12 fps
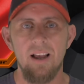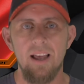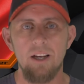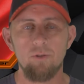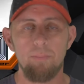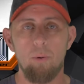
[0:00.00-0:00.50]

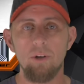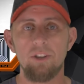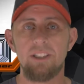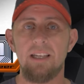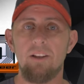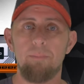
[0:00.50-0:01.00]
As reports are
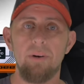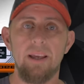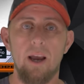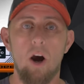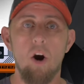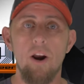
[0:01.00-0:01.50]
saying, they're
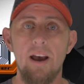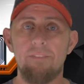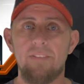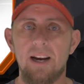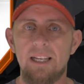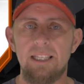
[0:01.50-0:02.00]
putting
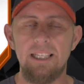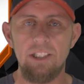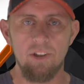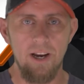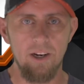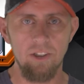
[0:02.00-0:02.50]
RFID
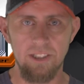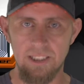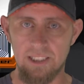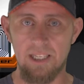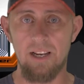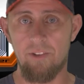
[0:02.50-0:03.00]
trackers
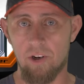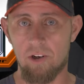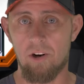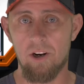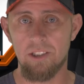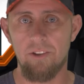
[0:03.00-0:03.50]
inside their cars,